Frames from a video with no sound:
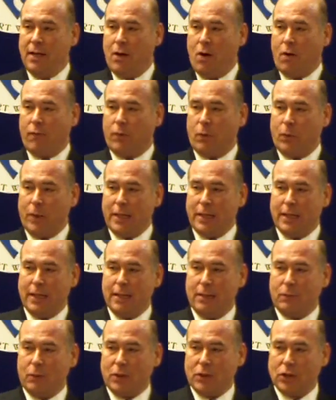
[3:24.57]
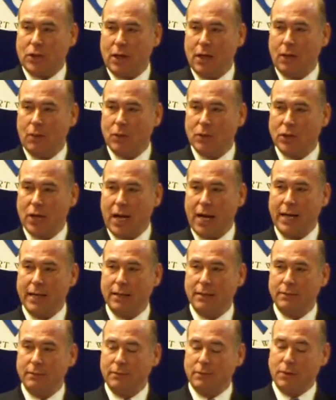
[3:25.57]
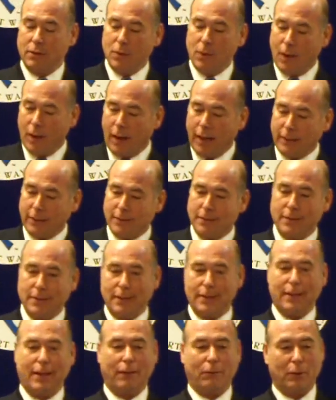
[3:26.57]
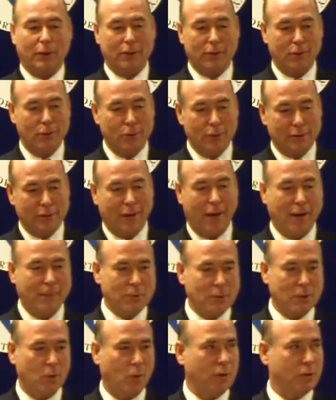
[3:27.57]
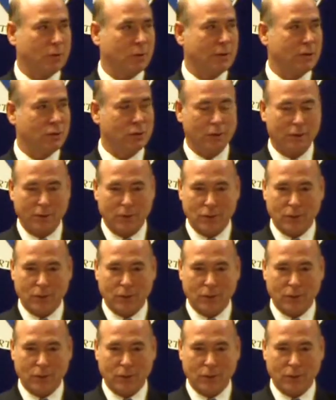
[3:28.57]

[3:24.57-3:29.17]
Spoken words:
over the weekend, which I do, I like to see, I read the New York Times and the Wall Street Journal,